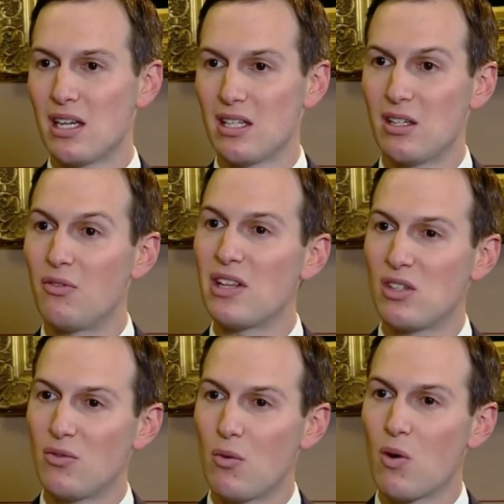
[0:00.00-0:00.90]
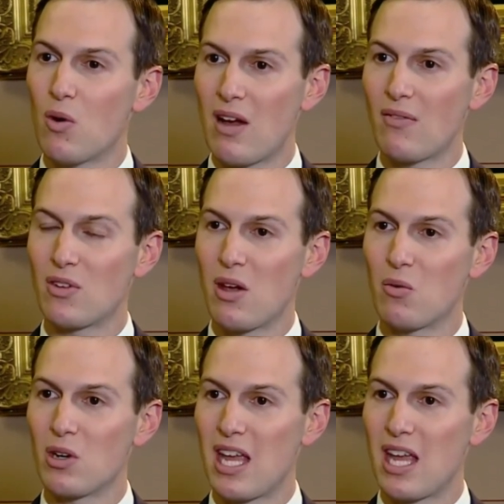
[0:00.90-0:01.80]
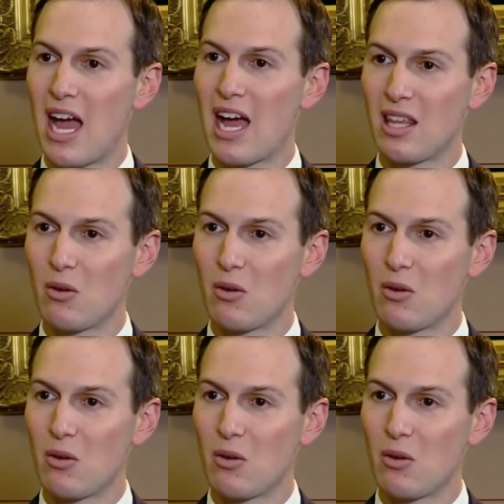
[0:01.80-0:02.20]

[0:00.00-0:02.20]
in a defensive war after they were attacked,